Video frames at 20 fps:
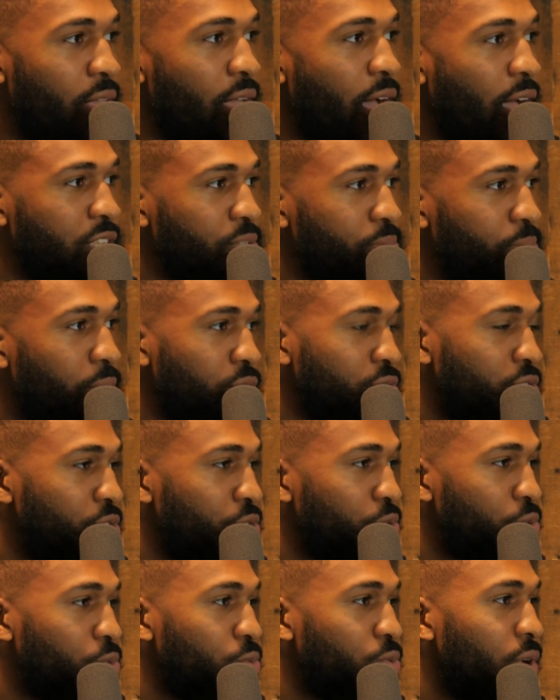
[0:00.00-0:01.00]
as opposed
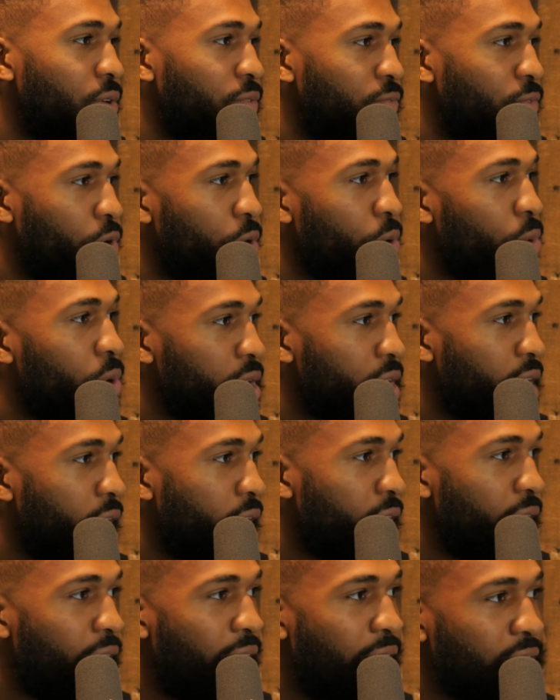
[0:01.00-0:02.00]
to a
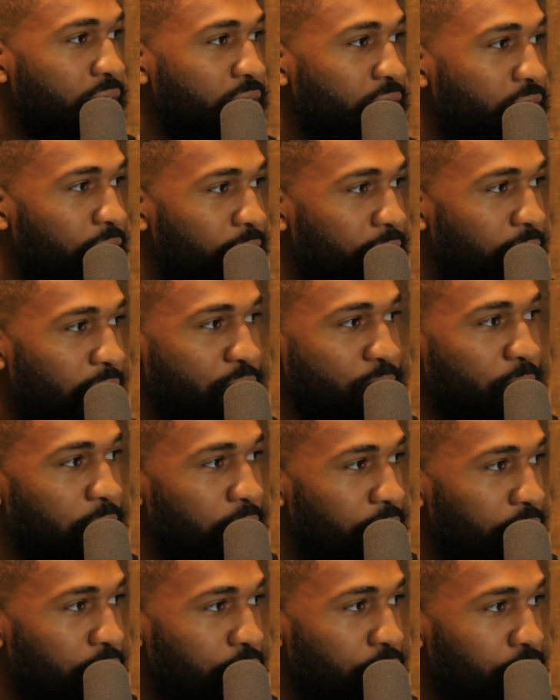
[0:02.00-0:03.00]
401k as investment
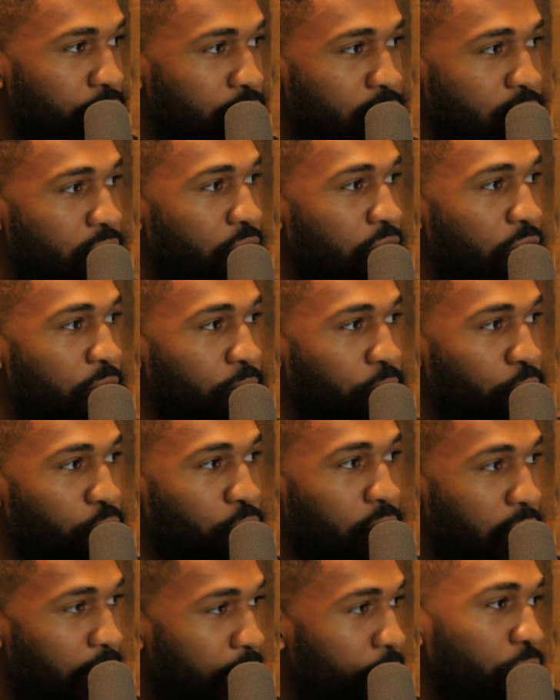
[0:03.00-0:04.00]
vehicles,
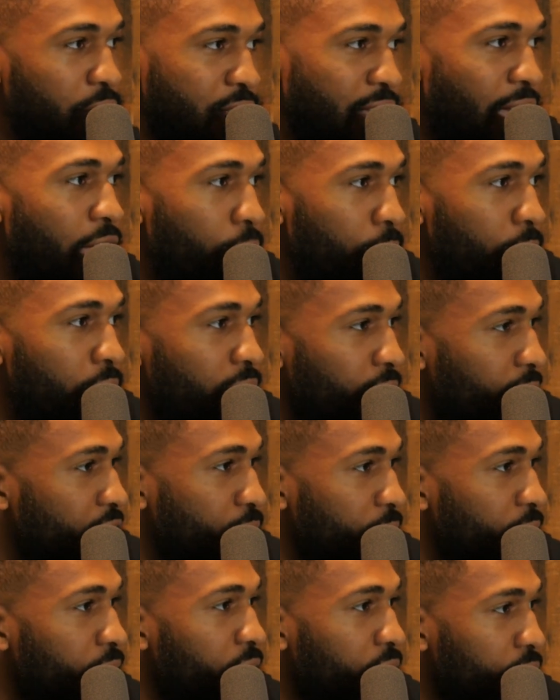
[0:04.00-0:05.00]
like retirement
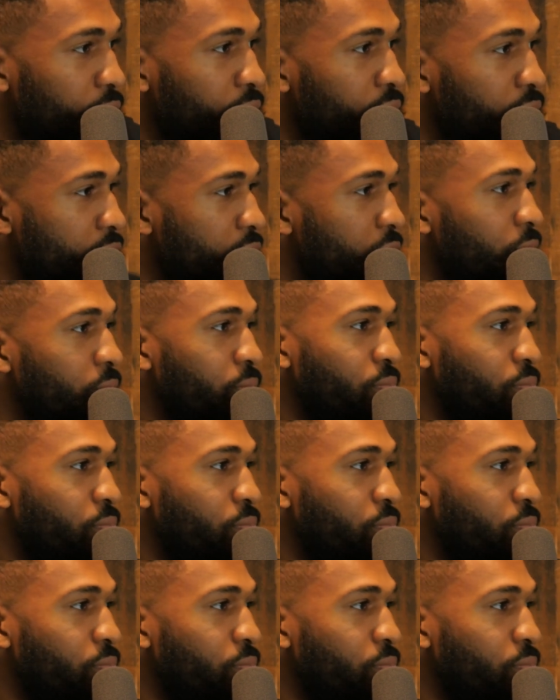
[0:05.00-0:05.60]
investment vehicles?